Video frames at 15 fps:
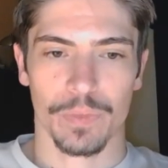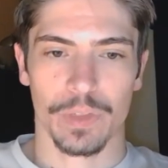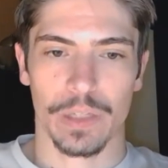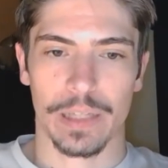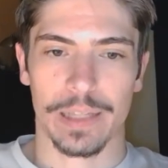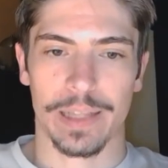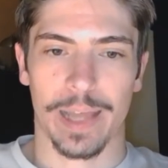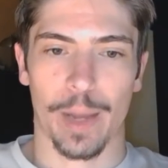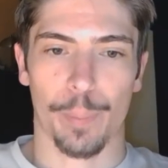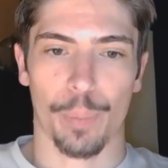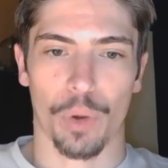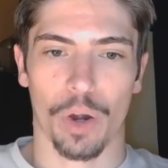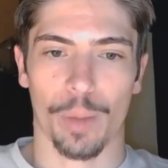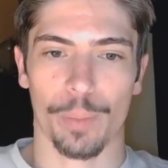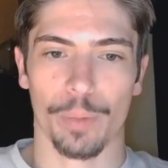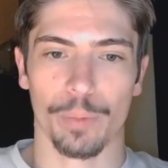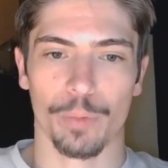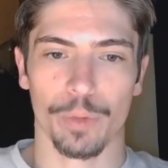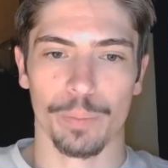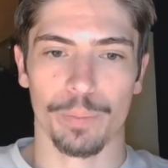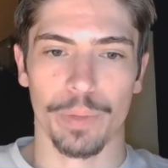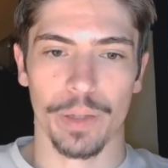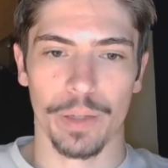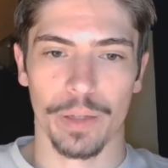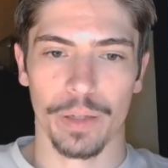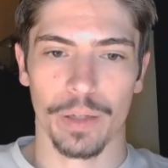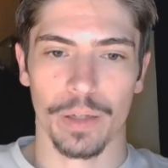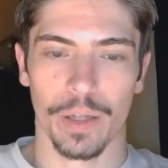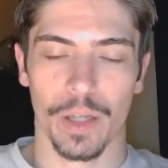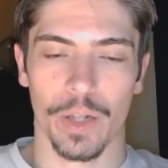that problem would be
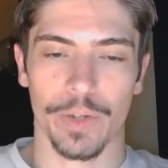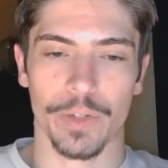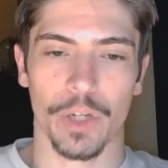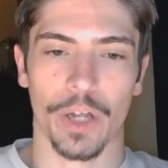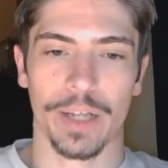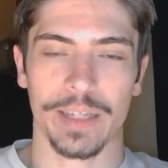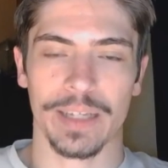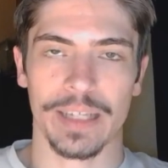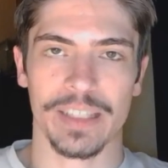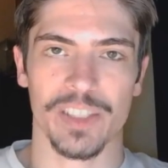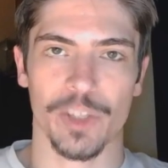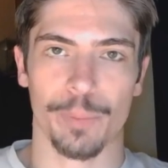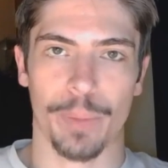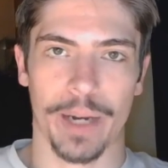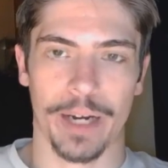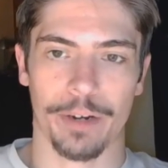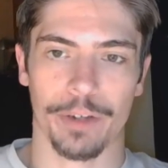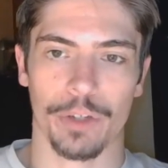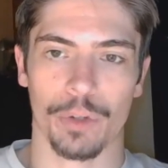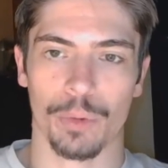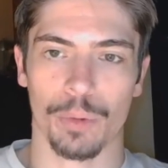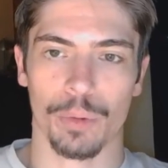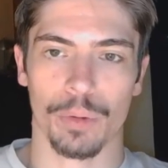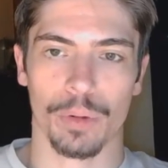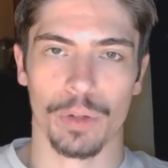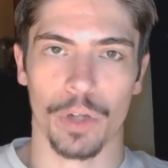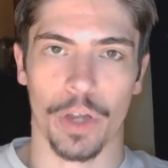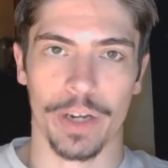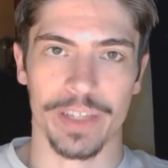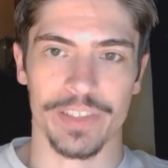a lot less apparent or
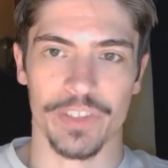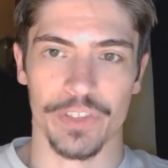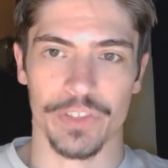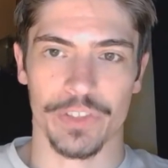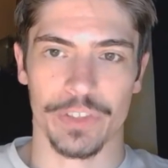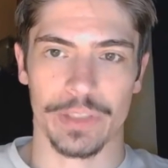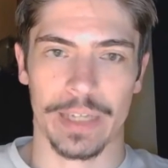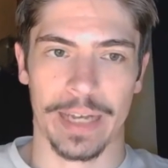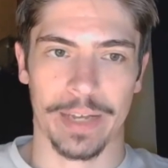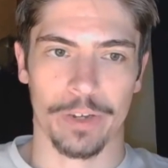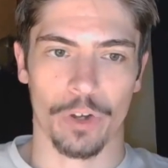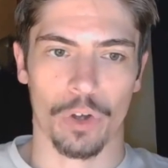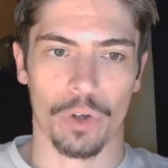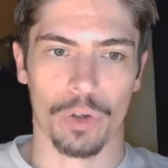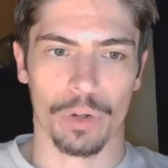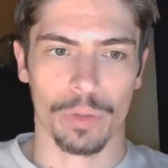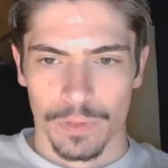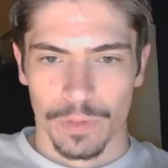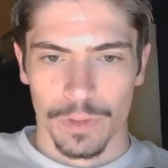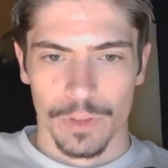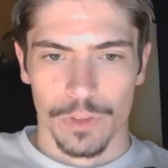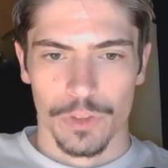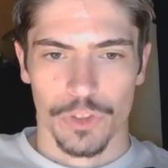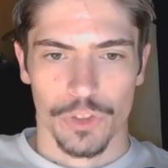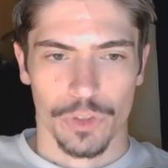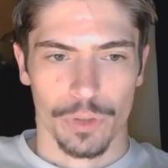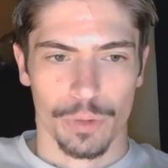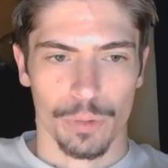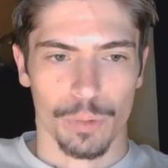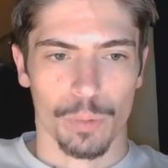non-existent at all.
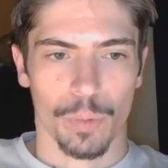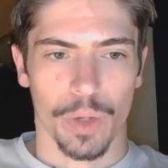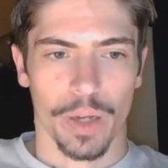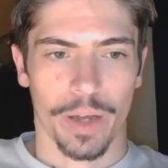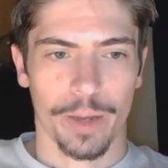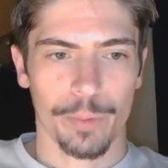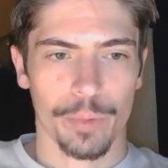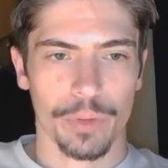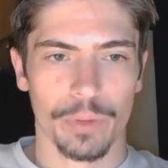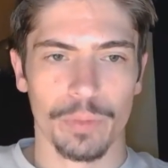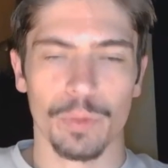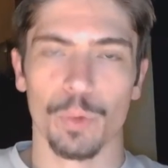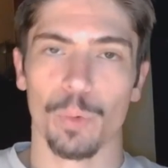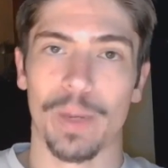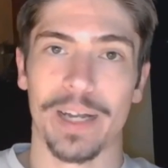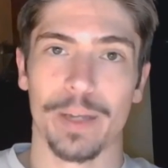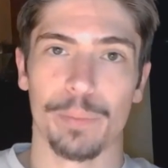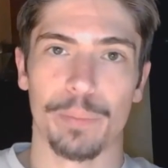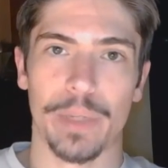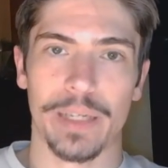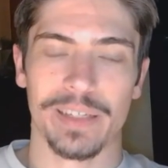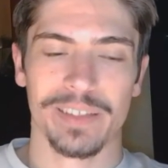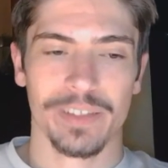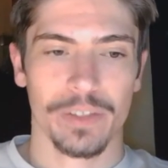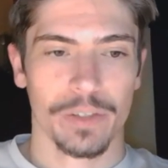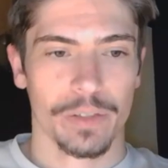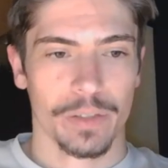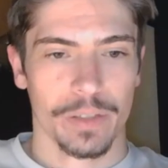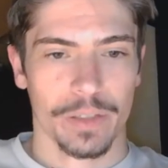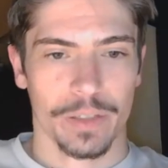So what I would recommend
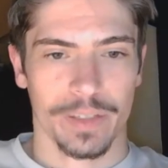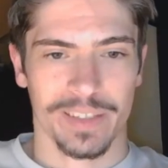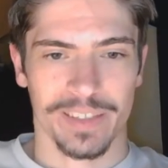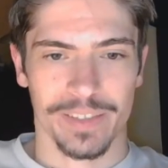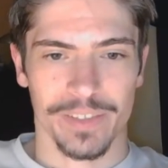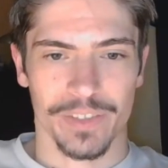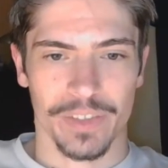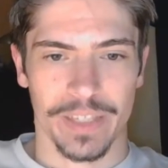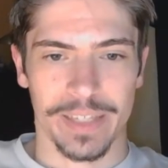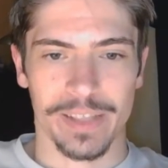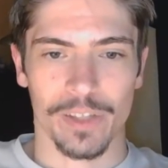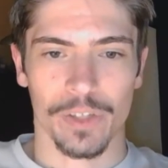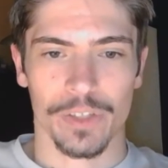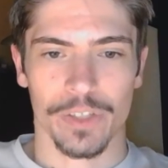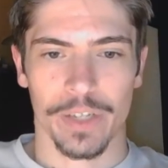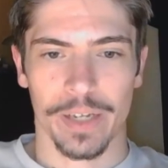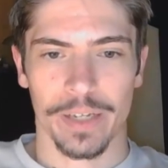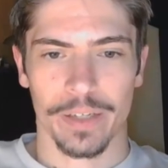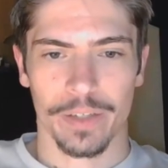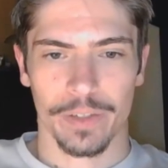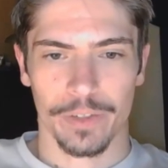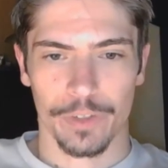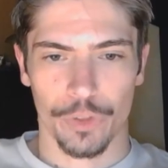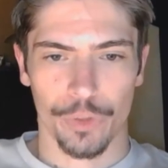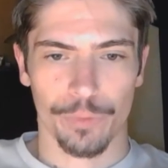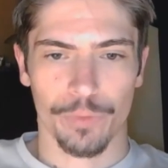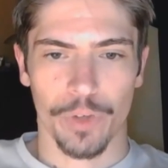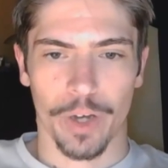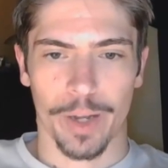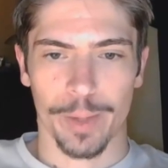is, it looks like you've
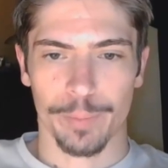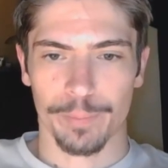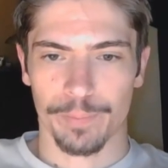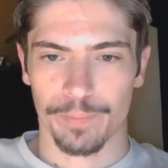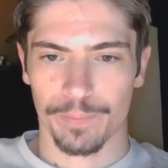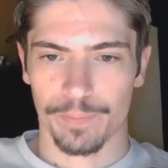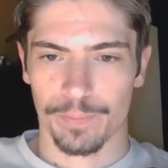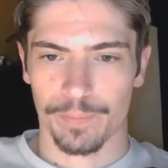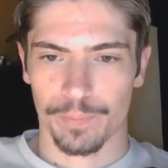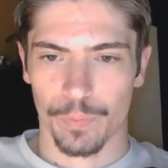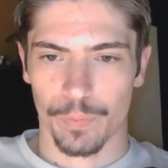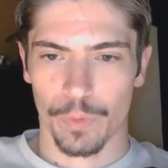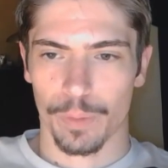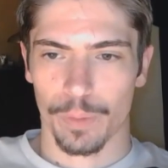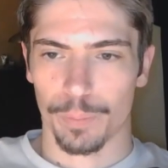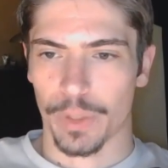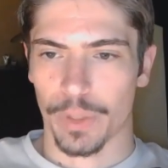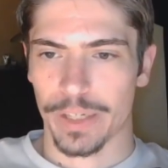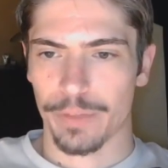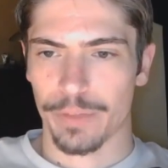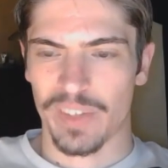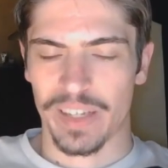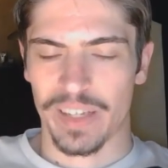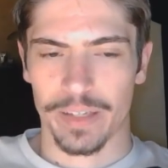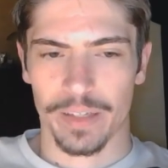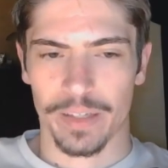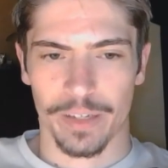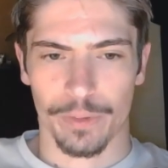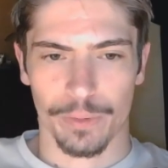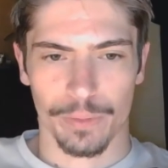got plenty of heat.
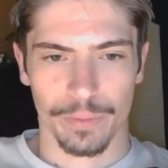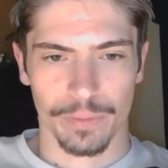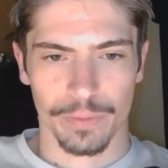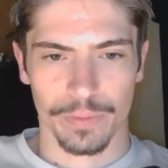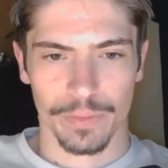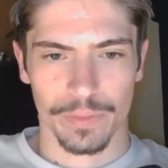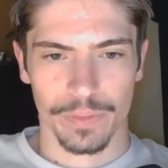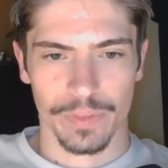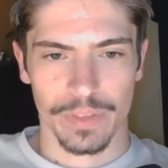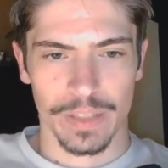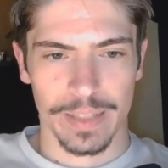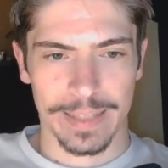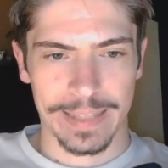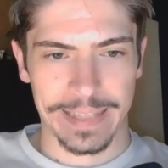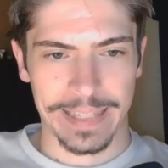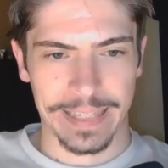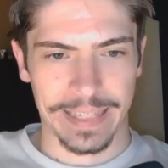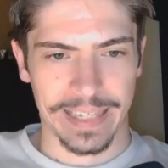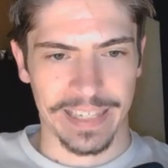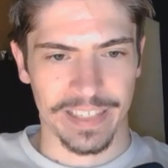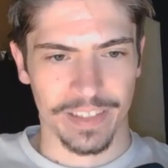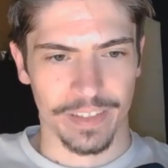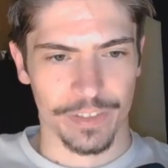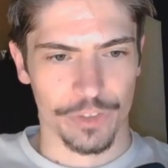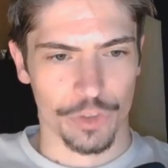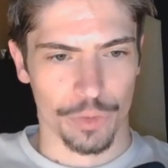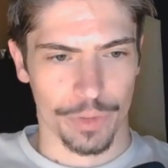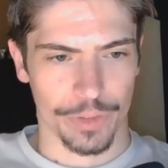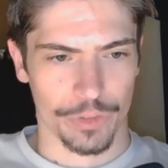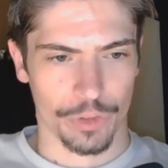I don't think any of these
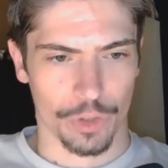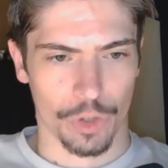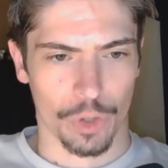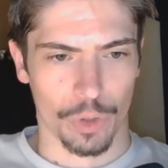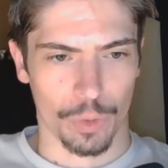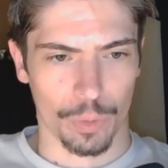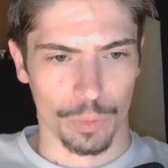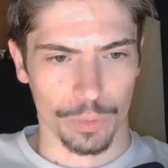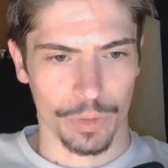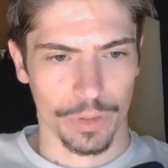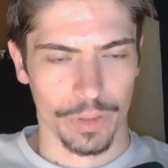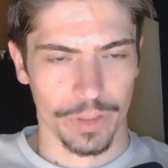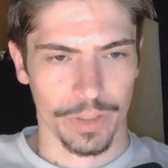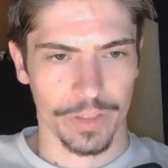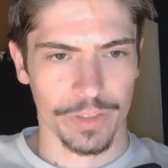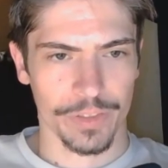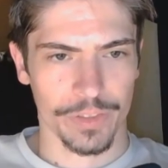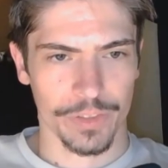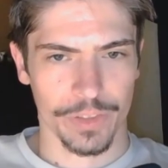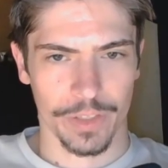joints are cold. It's